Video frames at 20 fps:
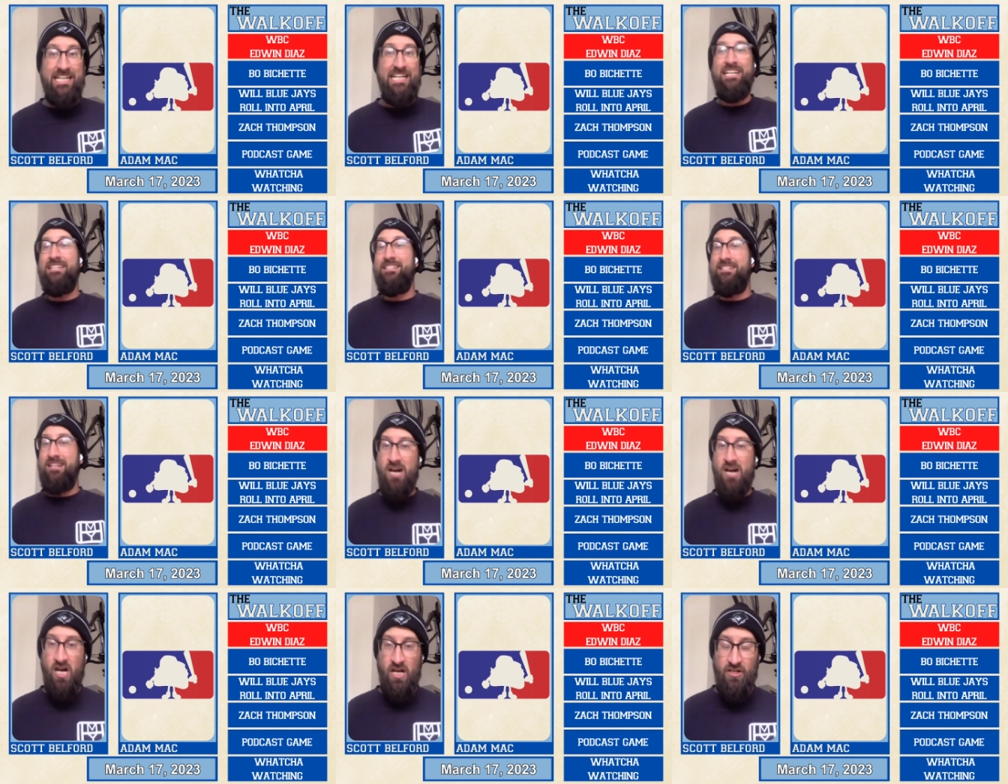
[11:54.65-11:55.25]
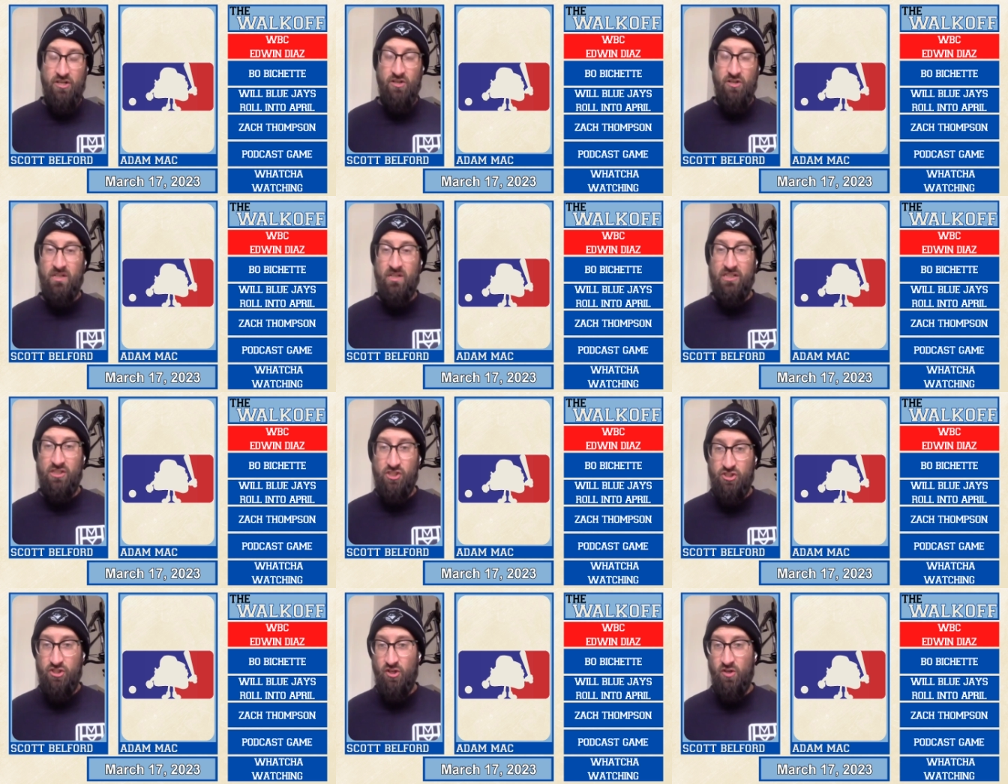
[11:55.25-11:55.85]
It is under
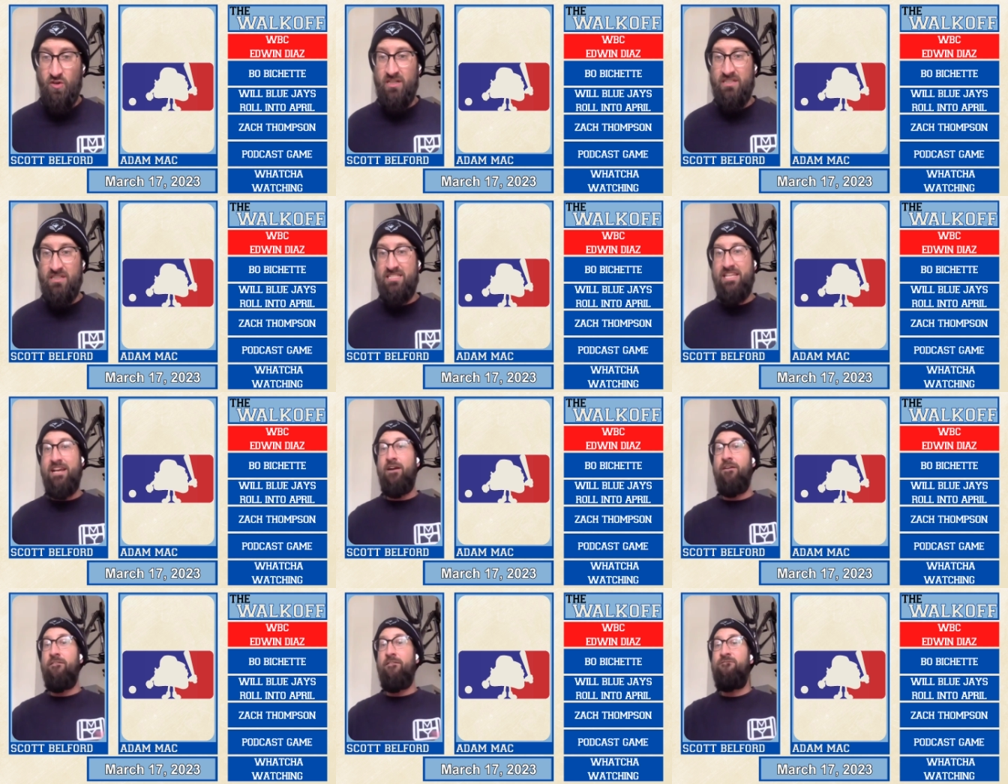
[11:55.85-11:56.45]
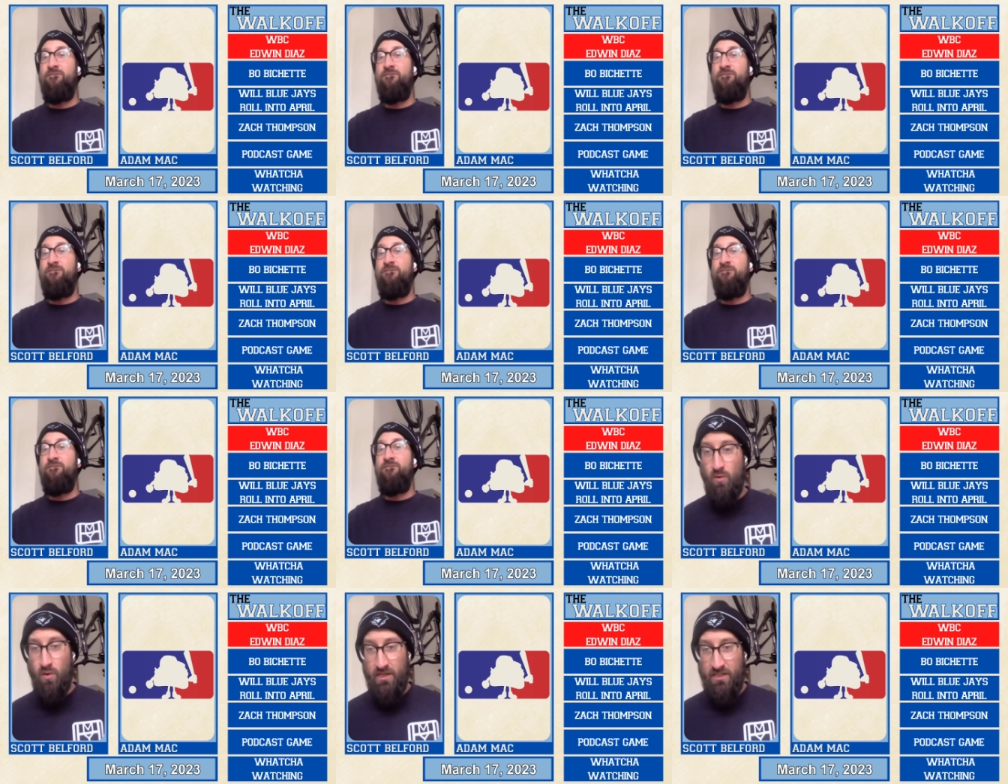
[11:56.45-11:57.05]
insurance. They are
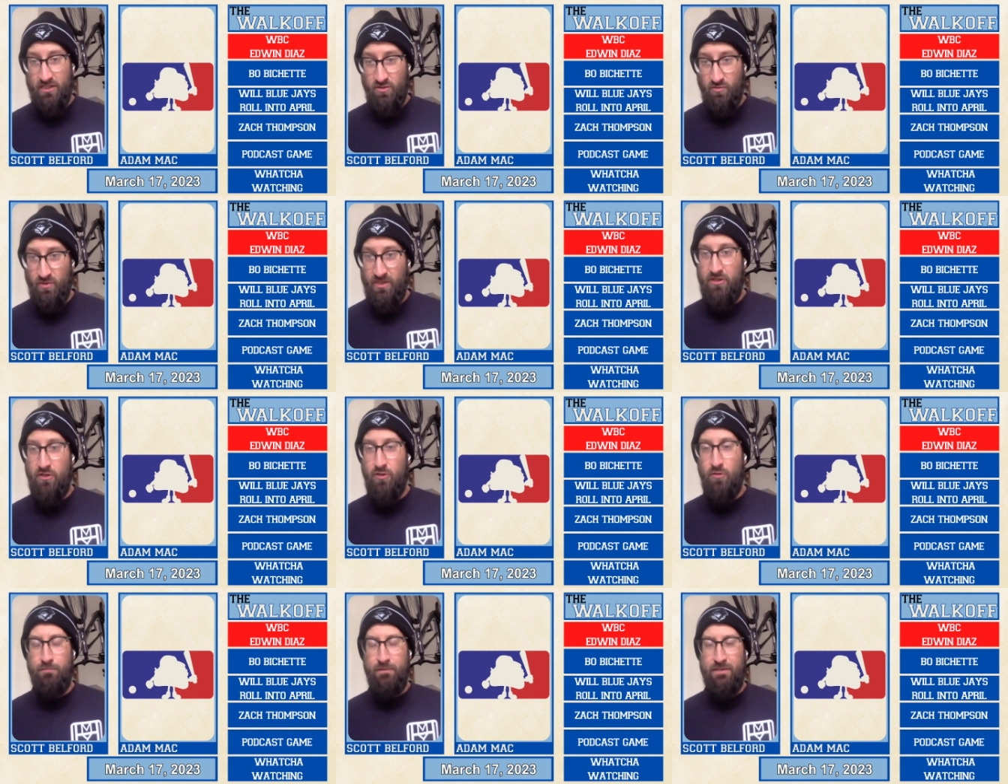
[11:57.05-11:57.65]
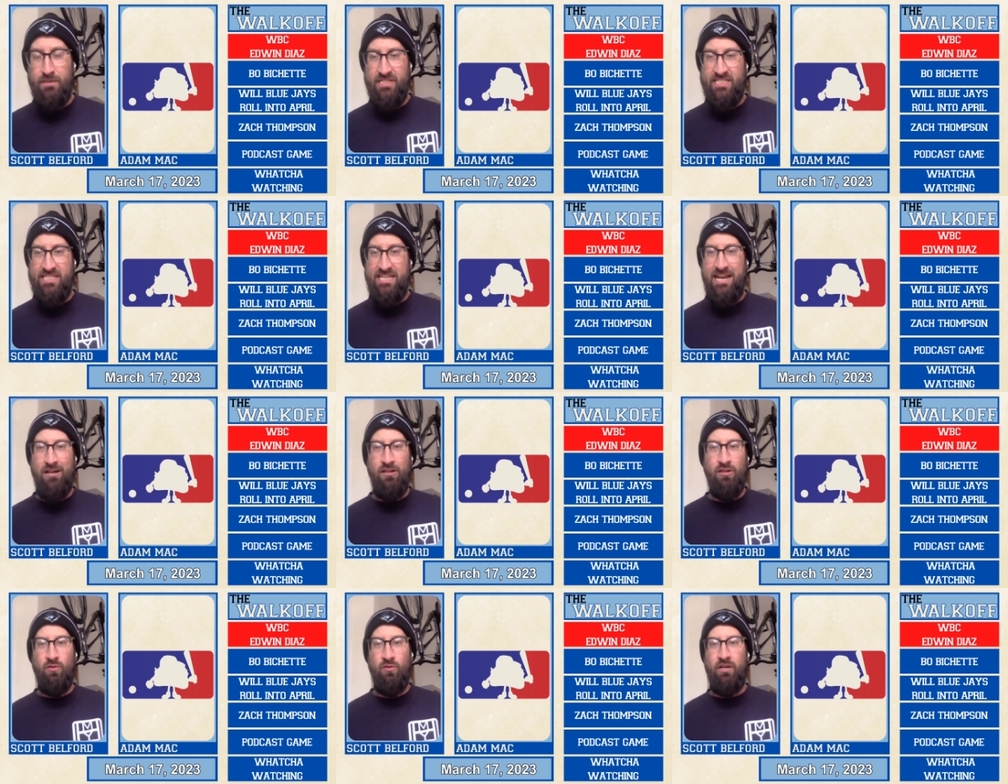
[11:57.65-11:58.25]
fully going to recoup his
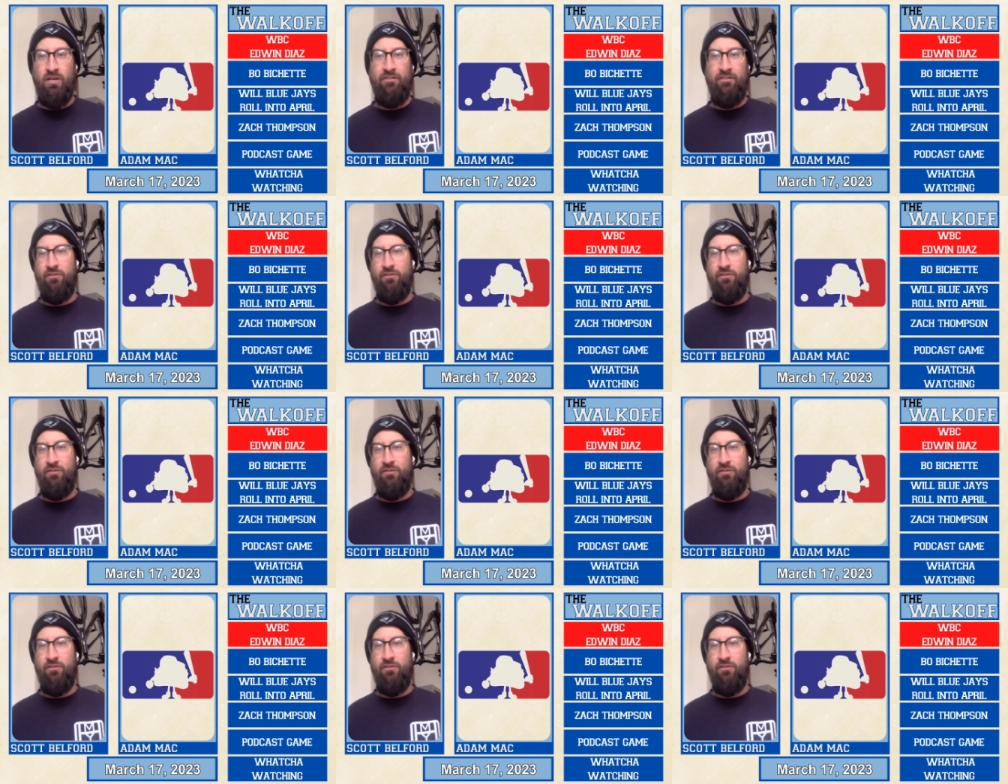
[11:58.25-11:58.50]
salary.